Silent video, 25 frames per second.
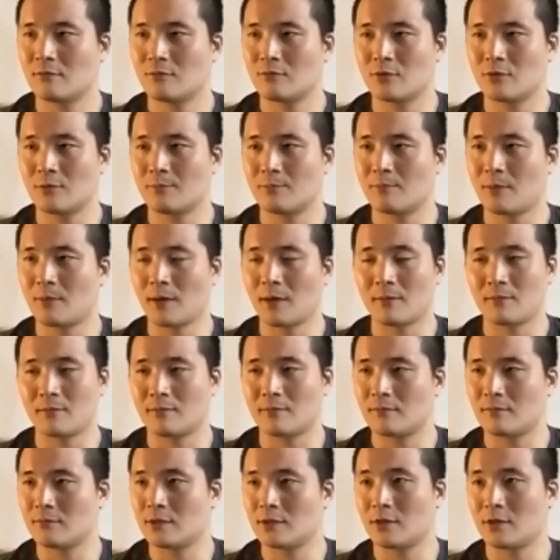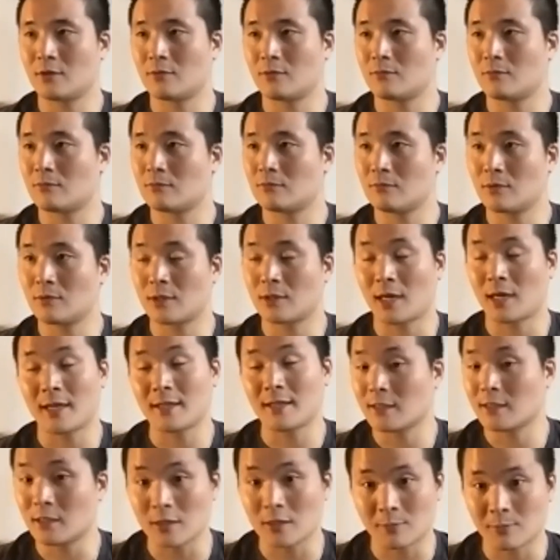with my, you know, with
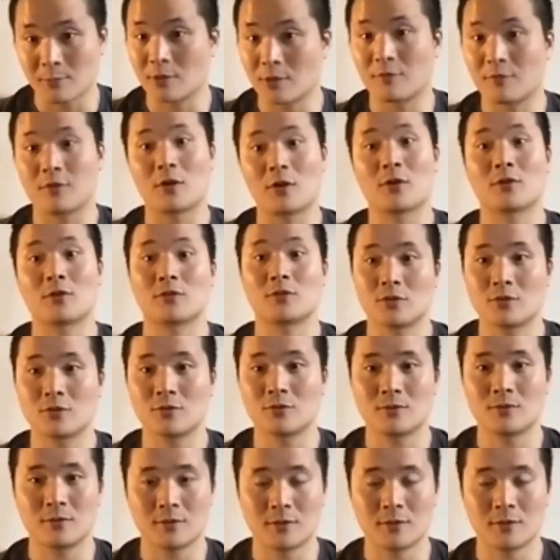ideally beautiful art too.